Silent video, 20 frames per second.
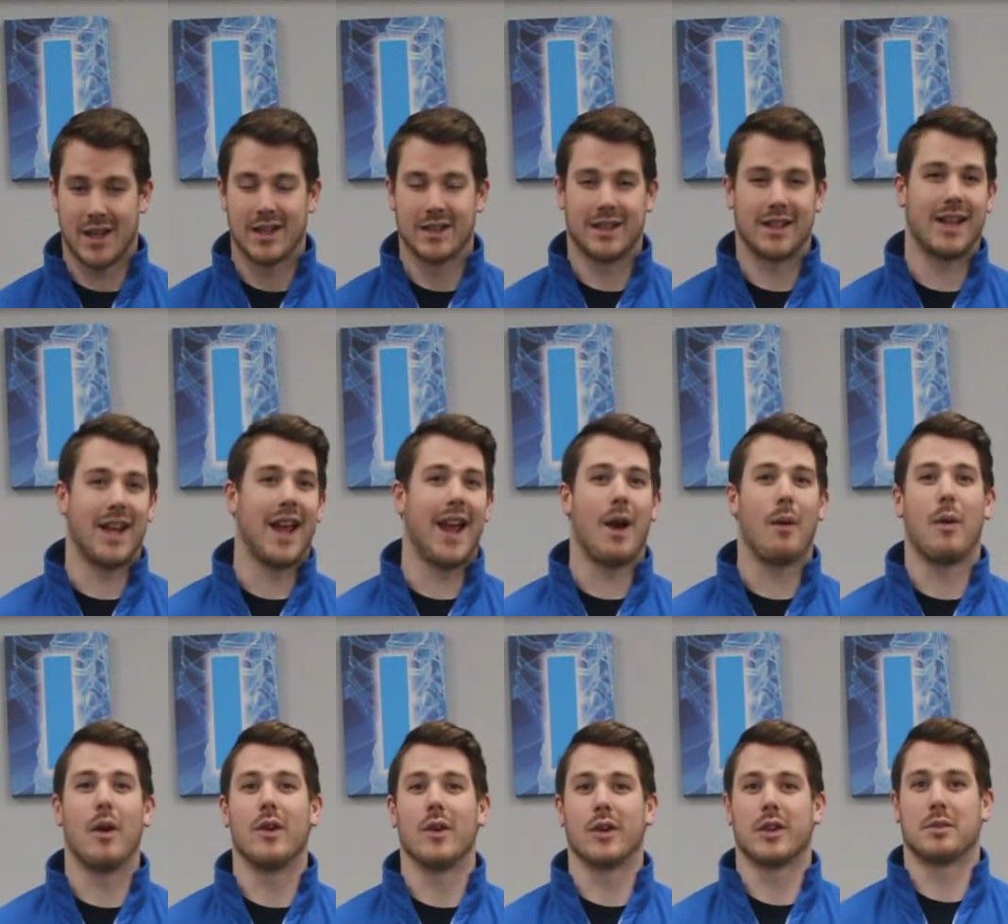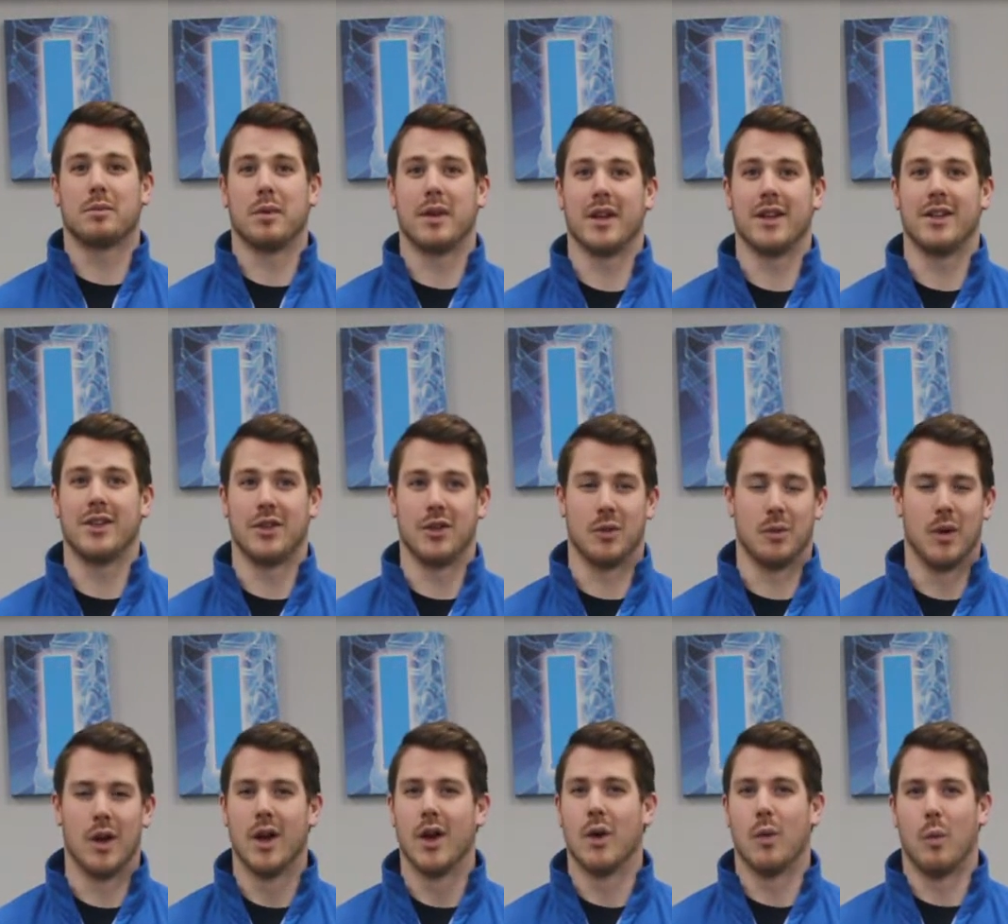Today I want to explain to
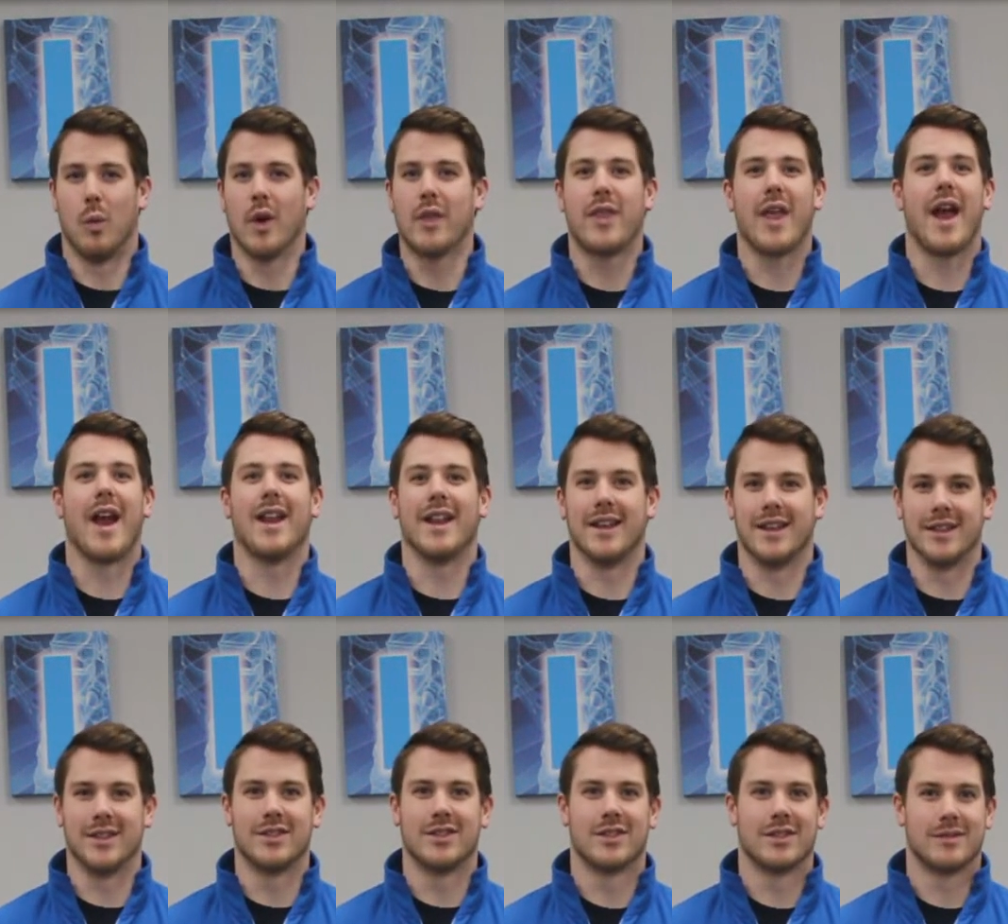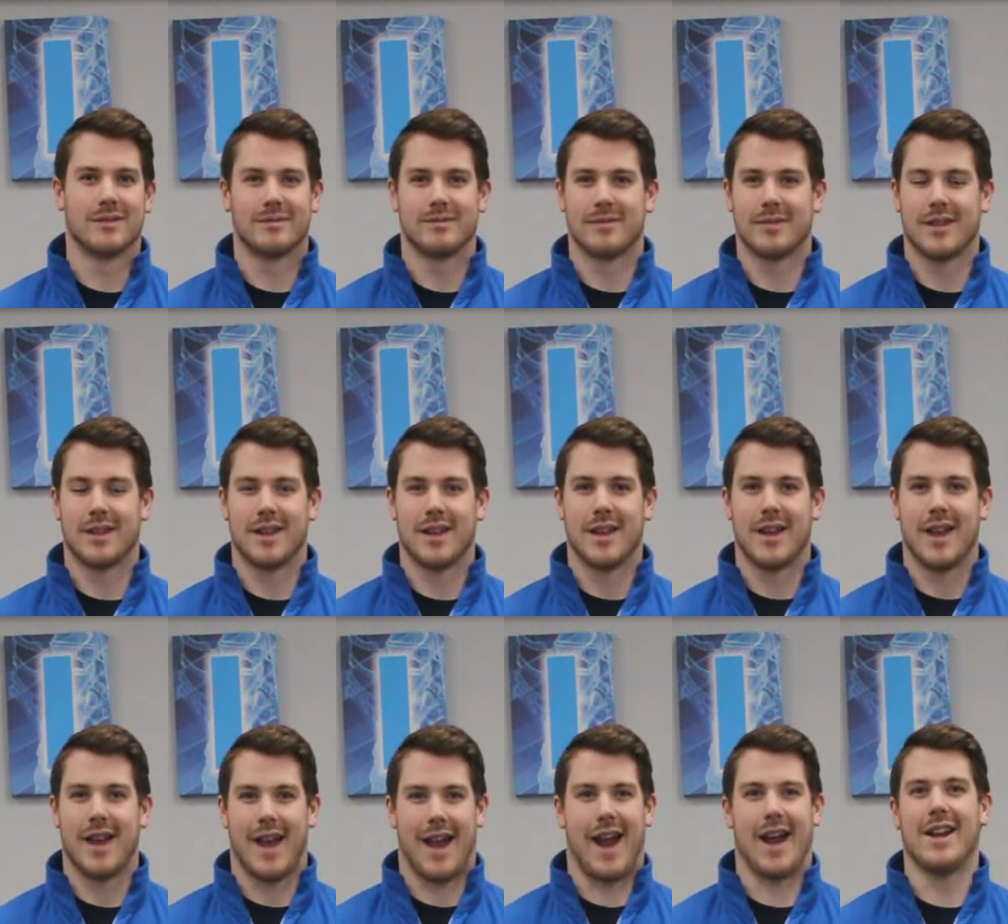you what that is,
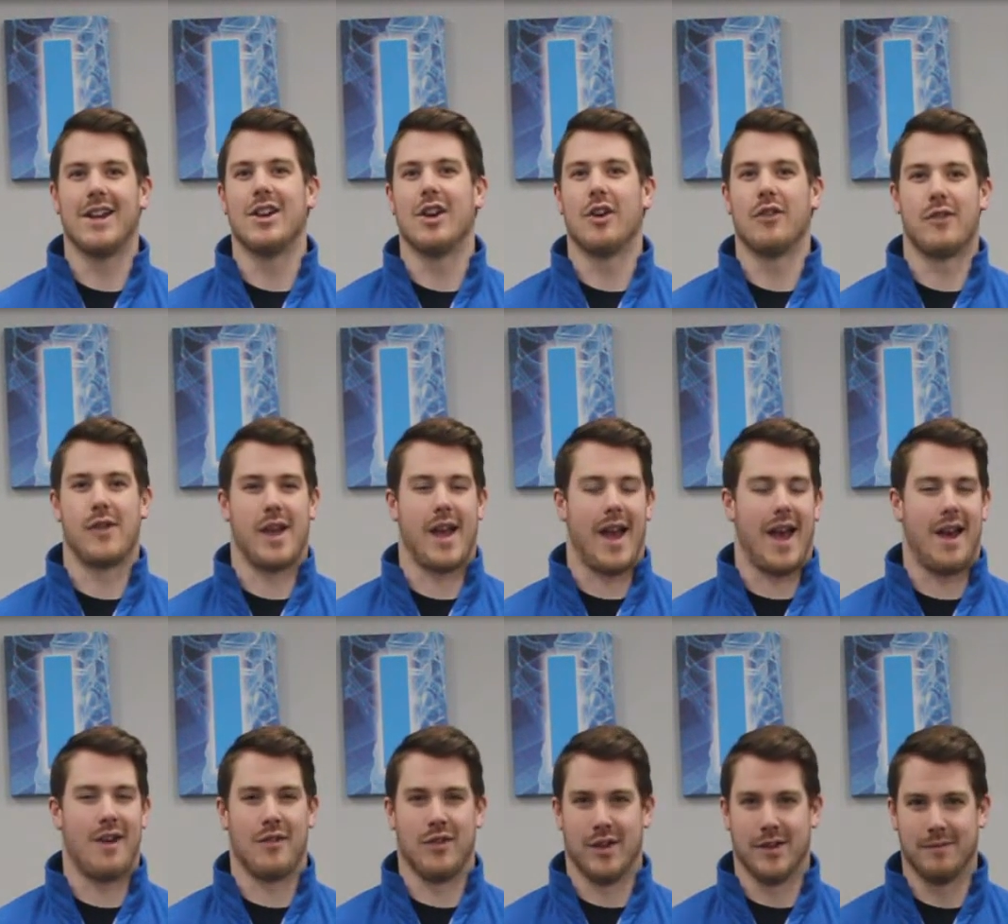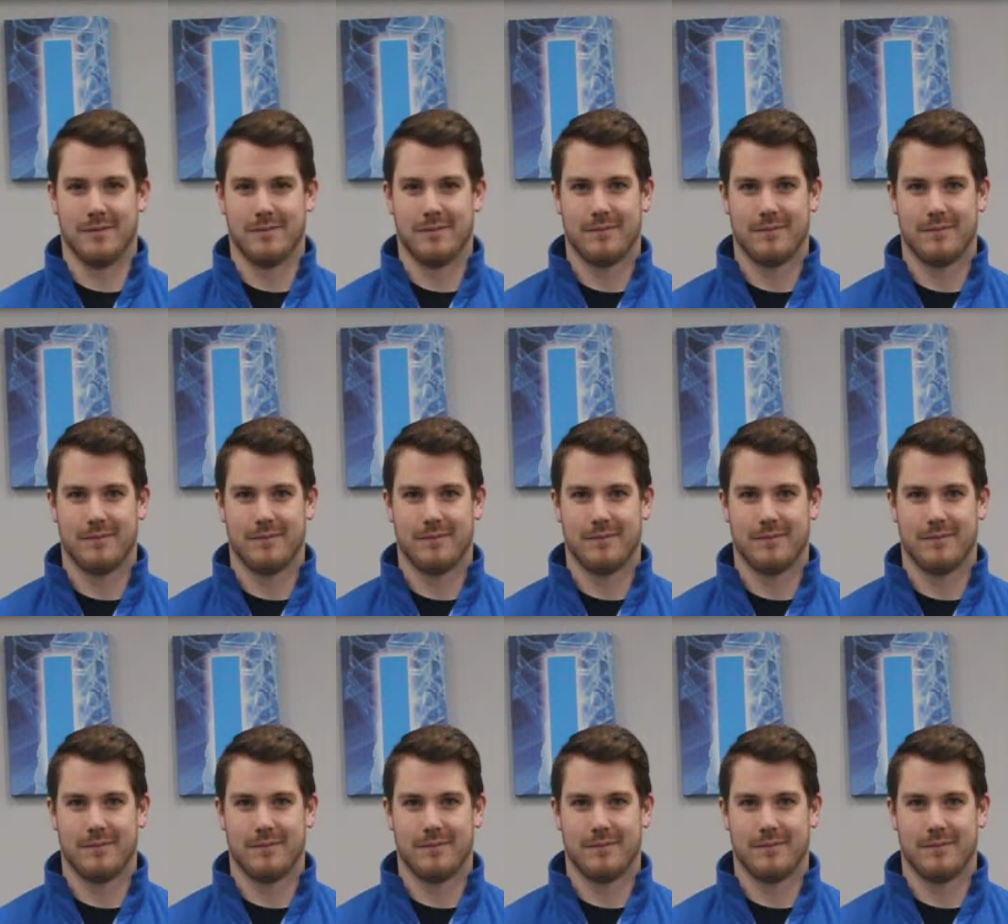how do you know if you have it,